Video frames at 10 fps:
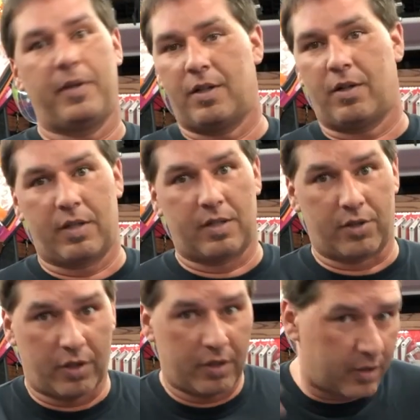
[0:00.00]
you know, because the
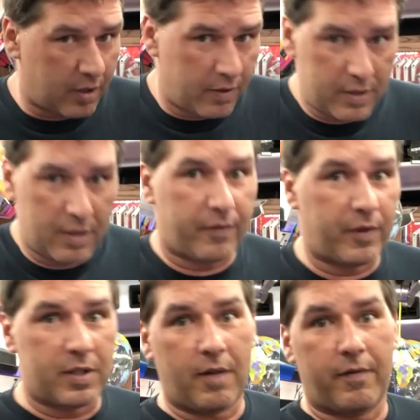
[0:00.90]
shirts are always
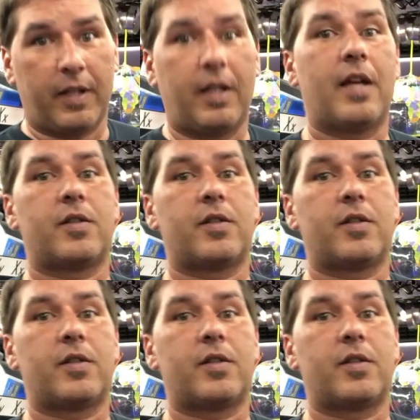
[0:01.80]
different, stuff like that.